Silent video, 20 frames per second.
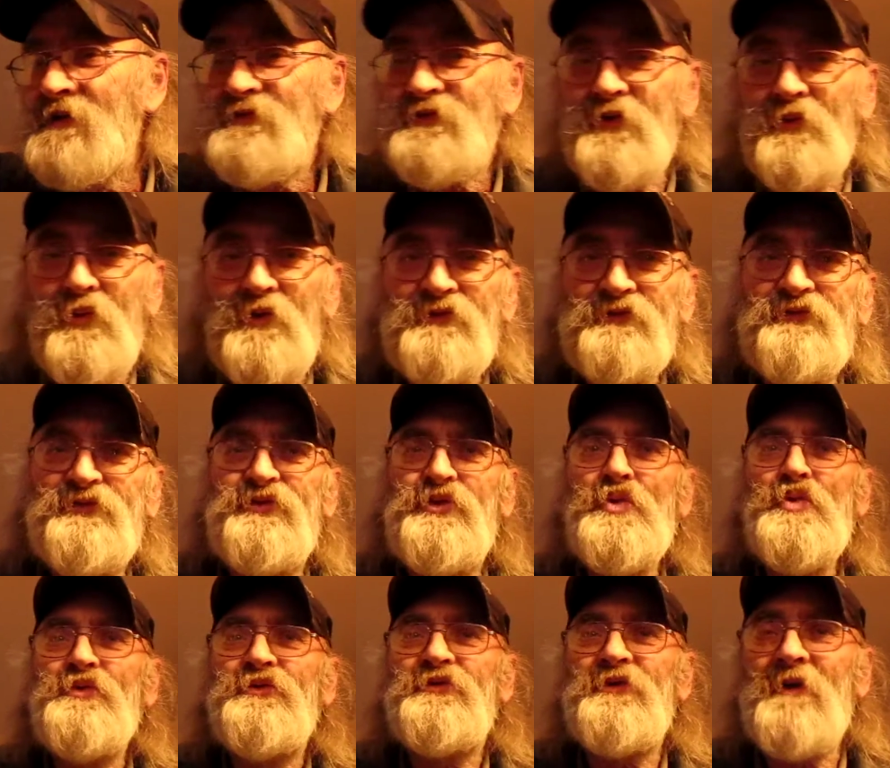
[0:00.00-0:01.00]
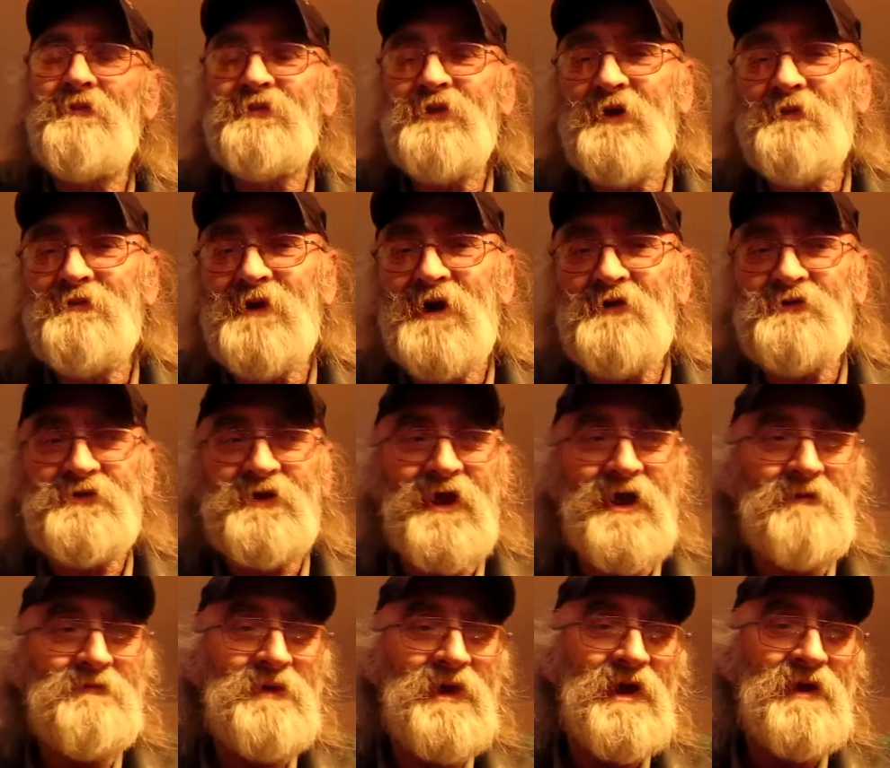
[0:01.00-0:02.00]
So let's do something about
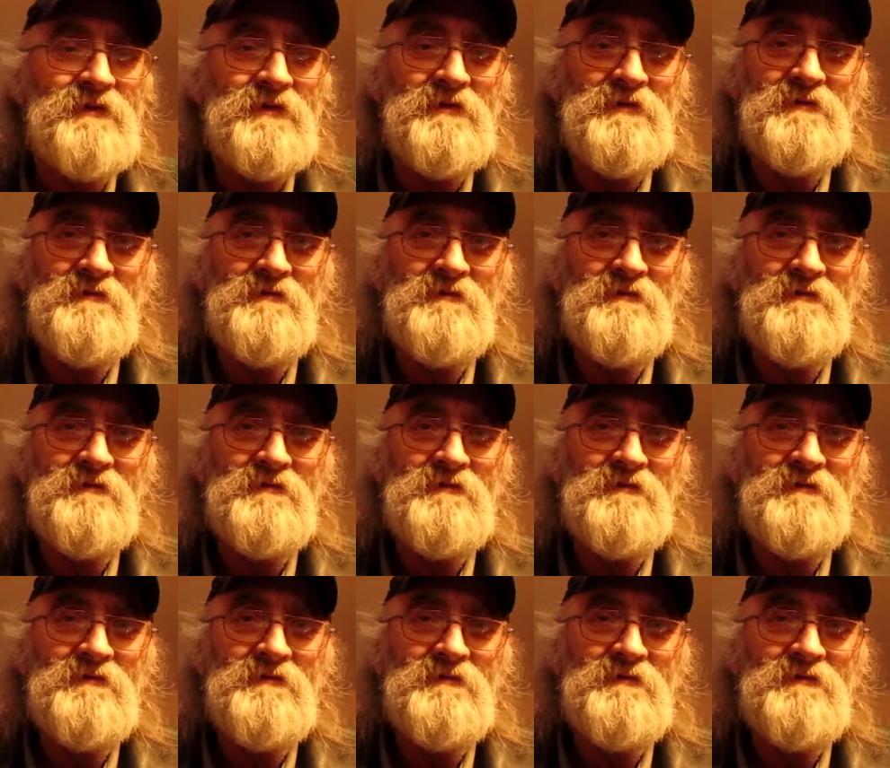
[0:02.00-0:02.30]
that, man.